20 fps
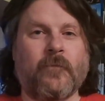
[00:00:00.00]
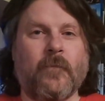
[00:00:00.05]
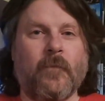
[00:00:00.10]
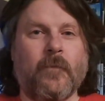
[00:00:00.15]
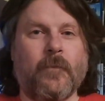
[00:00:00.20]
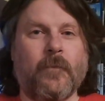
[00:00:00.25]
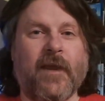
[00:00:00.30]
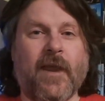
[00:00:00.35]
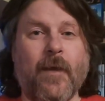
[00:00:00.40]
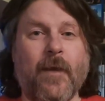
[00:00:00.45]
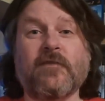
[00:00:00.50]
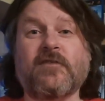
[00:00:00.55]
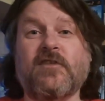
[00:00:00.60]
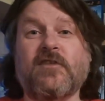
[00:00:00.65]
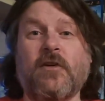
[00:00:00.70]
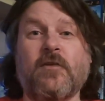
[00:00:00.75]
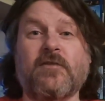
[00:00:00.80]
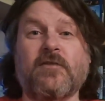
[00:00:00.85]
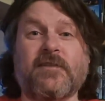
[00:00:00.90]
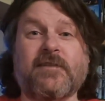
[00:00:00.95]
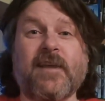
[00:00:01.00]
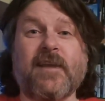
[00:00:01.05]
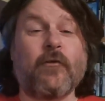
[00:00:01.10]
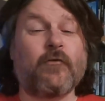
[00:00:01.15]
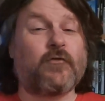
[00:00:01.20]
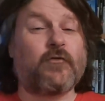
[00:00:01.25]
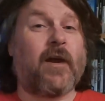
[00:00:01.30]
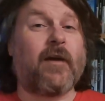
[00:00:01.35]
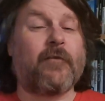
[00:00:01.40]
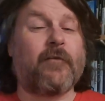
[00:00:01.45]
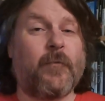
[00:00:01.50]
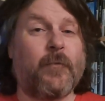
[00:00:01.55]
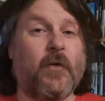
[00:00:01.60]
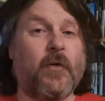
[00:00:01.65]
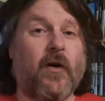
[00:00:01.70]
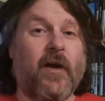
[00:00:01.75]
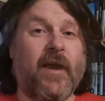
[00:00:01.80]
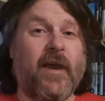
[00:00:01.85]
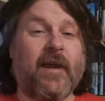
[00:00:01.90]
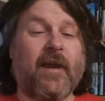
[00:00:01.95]
Being able to choose the soundtrack from
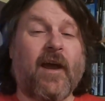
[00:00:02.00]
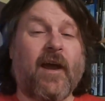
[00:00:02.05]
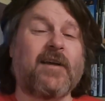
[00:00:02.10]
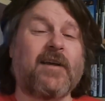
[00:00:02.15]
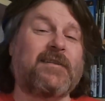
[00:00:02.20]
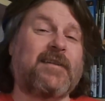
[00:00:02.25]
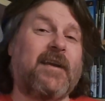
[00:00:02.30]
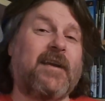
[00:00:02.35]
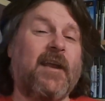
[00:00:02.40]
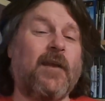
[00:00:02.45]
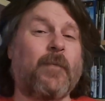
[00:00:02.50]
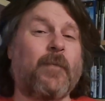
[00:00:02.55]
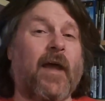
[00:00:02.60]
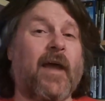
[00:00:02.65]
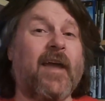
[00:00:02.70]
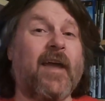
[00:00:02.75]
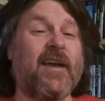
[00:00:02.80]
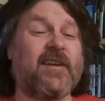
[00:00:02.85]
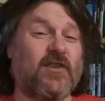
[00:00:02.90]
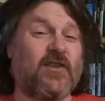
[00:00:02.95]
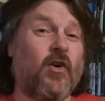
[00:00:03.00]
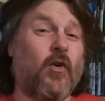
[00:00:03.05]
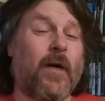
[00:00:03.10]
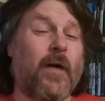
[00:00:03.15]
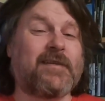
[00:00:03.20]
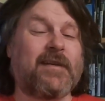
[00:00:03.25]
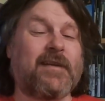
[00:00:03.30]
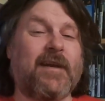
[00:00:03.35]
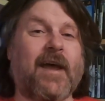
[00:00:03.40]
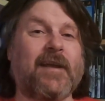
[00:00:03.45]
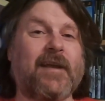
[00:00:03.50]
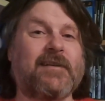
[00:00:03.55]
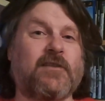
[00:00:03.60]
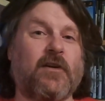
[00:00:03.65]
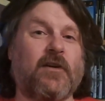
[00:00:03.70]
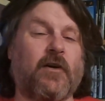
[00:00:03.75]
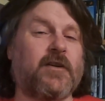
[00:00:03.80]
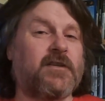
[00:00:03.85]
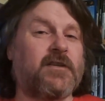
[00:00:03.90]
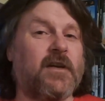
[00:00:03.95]
your in-car CD player is always a nice
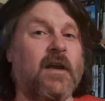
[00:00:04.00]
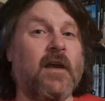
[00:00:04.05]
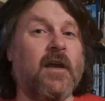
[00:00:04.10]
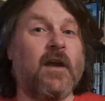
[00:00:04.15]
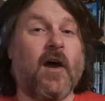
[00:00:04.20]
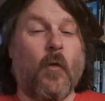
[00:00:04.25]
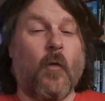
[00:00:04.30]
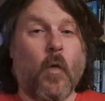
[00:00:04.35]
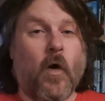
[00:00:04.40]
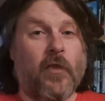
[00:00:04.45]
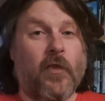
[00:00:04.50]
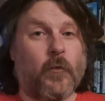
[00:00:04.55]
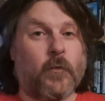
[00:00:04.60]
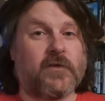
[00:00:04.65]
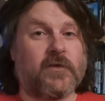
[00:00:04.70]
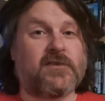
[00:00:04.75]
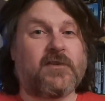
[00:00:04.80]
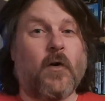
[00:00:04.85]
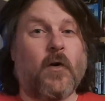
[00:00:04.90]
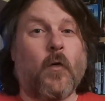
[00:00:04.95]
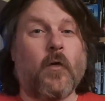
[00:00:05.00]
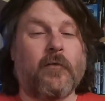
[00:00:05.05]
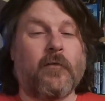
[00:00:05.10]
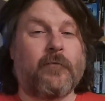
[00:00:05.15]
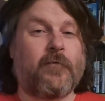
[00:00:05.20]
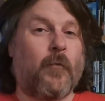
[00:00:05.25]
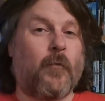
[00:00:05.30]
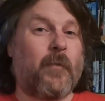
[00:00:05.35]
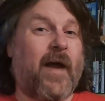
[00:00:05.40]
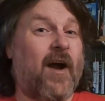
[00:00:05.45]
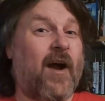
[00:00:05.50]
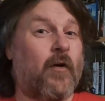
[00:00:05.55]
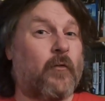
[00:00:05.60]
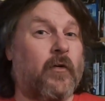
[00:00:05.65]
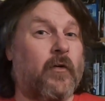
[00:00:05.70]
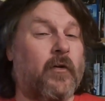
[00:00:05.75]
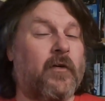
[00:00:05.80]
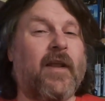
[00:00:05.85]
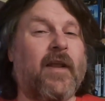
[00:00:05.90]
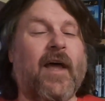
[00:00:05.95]
touch, and one that was stolen from
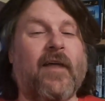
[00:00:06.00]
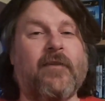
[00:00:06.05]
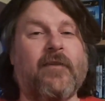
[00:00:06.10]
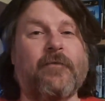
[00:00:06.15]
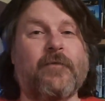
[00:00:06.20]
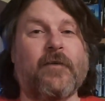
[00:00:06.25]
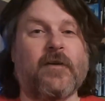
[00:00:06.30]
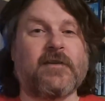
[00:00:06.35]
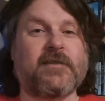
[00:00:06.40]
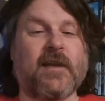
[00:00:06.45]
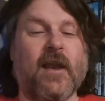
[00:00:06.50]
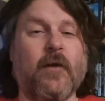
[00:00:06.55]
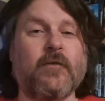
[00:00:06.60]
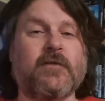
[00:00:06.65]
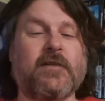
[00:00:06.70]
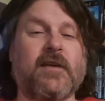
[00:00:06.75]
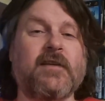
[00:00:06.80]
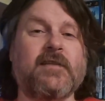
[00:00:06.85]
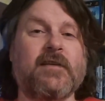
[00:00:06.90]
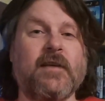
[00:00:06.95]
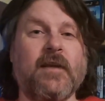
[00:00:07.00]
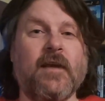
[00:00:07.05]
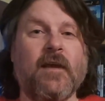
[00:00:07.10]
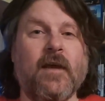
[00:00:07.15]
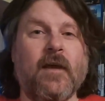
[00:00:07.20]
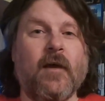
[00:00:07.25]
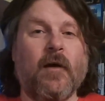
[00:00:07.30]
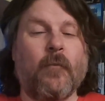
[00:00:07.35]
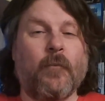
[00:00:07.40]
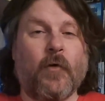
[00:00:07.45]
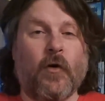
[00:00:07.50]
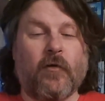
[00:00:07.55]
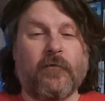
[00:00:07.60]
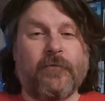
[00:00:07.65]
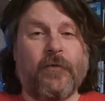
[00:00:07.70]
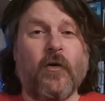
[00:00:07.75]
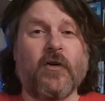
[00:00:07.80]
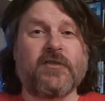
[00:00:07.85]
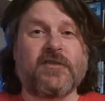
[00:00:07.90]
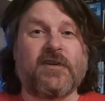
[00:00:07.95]
Outrun and the first Lotus, but
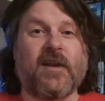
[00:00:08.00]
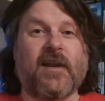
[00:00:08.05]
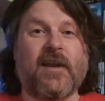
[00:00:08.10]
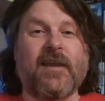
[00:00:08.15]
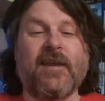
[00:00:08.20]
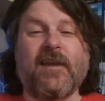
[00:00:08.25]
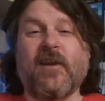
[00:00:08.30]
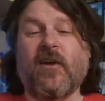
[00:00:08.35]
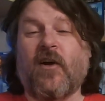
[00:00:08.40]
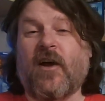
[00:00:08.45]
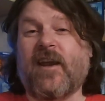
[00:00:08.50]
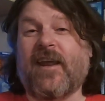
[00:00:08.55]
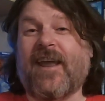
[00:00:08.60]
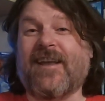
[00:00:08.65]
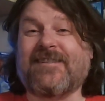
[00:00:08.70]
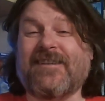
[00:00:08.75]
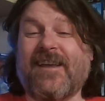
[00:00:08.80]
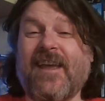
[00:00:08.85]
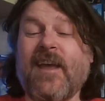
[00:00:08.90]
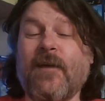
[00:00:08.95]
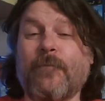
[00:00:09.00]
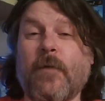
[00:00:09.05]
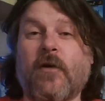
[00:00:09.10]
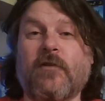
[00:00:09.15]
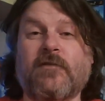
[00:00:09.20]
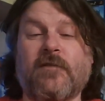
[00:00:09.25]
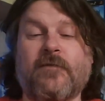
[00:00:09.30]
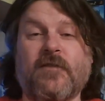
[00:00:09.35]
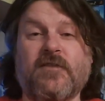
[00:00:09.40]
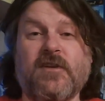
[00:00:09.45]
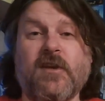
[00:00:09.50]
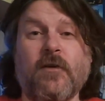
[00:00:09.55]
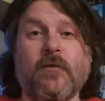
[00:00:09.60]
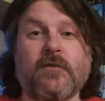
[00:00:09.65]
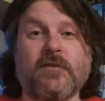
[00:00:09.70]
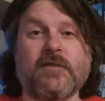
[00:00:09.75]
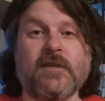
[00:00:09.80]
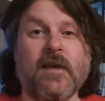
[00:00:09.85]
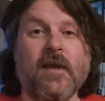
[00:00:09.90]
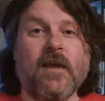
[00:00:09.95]
unfortunately you're not going to get to hear most of the
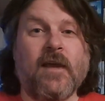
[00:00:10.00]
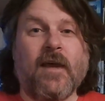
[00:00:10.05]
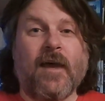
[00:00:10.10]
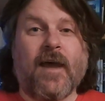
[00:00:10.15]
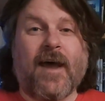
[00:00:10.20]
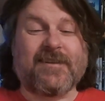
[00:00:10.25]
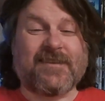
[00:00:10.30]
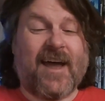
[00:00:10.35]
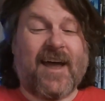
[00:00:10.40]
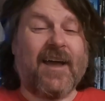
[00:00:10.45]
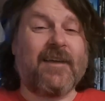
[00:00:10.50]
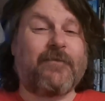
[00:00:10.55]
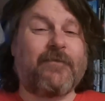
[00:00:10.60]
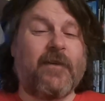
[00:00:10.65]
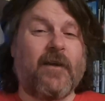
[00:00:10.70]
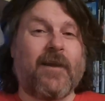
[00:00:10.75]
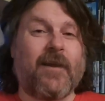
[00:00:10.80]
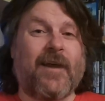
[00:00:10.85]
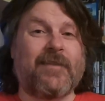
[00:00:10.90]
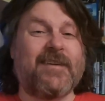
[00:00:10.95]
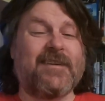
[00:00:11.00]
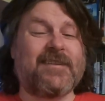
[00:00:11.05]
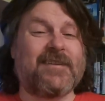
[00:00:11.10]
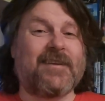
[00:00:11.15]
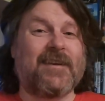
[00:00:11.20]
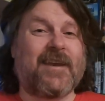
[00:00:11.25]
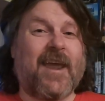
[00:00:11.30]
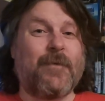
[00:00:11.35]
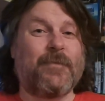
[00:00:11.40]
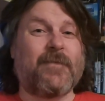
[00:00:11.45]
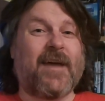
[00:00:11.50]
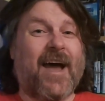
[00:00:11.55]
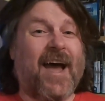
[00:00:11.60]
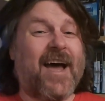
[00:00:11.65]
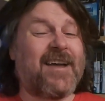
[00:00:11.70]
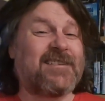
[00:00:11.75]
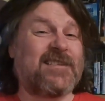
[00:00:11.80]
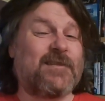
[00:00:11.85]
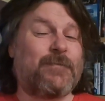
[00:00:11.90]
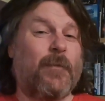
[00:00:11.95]
tunes, as I feel like this is a game that
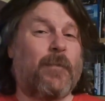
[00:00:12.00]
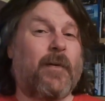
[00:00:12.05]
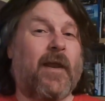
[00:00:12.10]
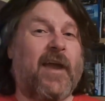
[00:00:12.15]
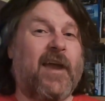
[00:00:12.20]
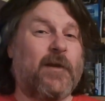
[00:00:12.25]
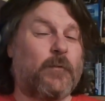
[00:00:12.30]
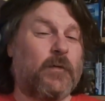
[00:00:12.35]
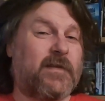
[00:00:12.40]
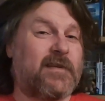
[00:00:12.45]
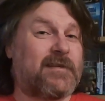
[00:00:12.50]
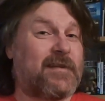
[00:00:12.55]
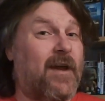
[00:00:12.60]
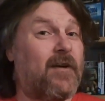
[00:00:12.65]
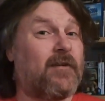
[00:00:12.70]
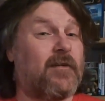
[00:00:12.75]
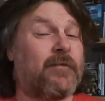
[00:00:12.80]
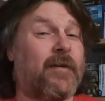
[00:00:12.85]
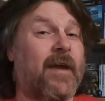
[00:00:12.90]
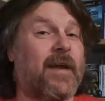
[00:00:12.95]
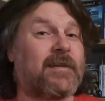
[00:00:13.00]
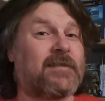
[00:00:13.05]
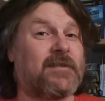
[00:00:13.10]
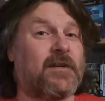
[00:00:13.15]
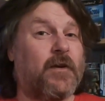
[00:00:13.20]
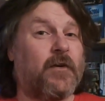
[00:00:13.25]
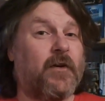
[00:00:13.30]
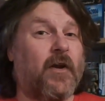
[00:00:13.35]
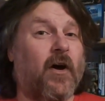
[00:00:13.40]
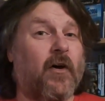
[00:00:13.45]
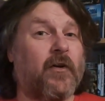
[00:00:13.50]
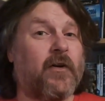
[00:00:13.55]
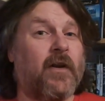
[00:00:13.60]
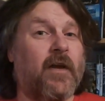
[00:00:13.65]
has to be played with the sound effects turned on,